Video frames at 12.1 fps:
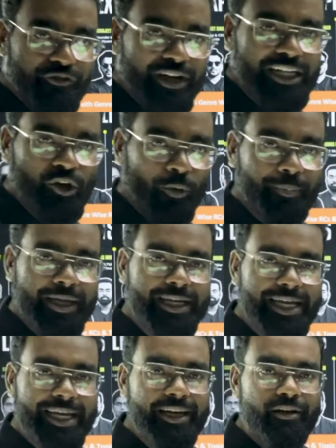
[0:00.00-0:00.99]
every
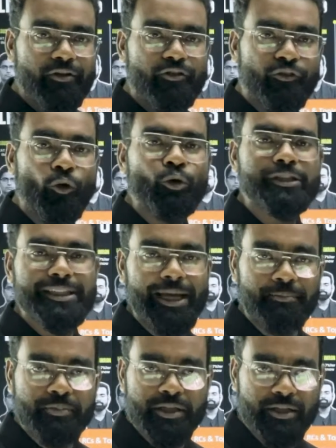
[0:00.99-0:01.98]
topic in 4
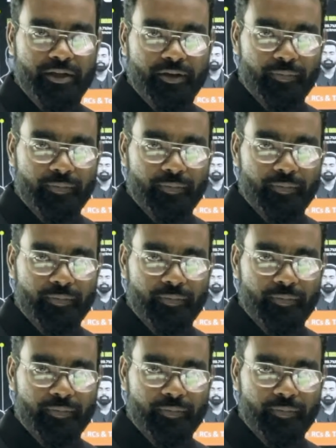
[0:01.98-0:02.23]
steps.